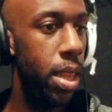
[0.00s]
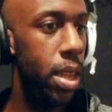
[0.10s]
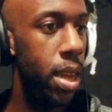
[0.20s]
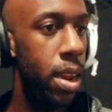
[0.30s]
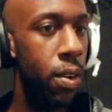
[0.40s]

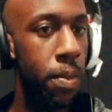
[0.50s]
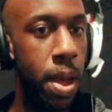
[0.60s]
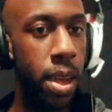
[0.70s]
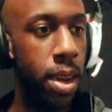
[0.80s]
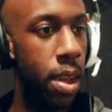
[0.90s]
I gotta go
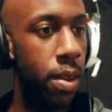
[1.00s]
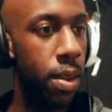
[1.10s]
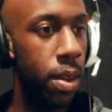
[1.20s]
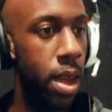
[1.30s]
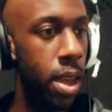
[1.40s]
back now.
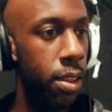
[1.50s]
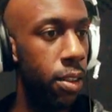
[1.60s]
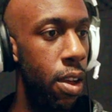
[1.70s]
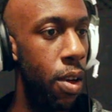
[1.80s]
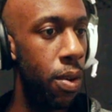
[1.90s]
Okay, let's
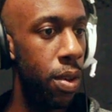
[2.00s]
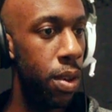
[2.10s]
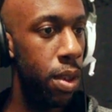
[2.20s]
go.